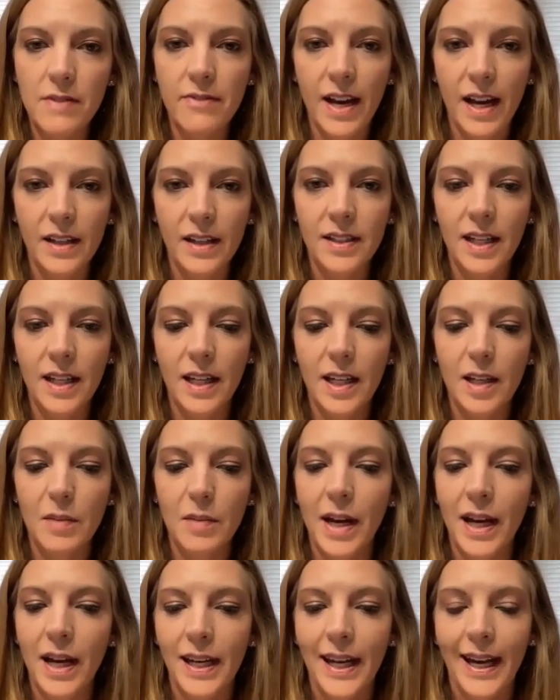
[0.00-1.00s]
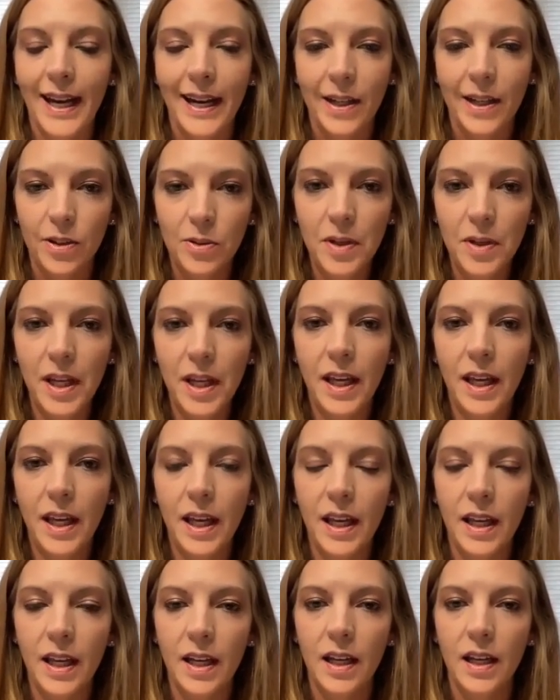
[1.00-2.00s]
vaccinating by now.
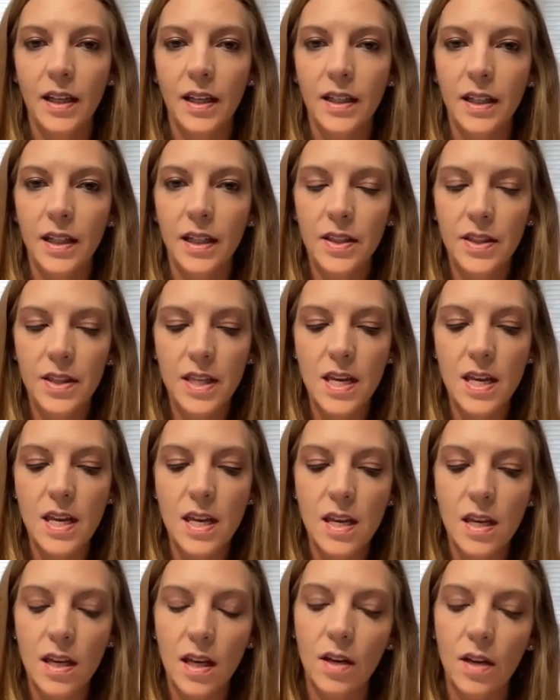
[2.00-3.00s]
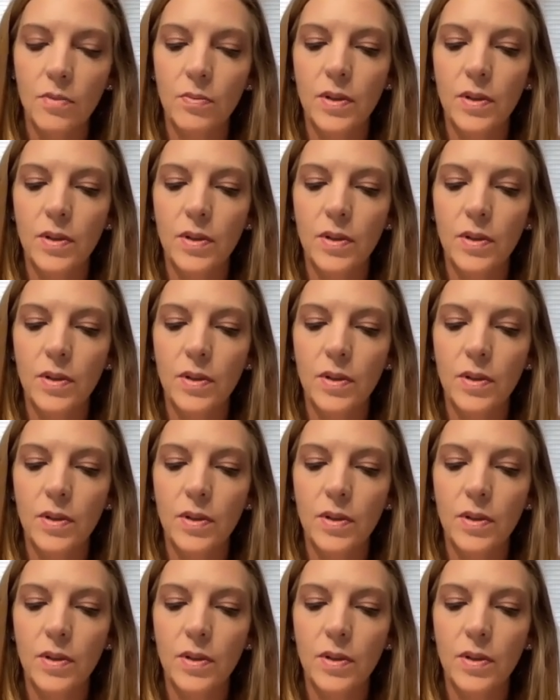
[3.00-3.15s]
And the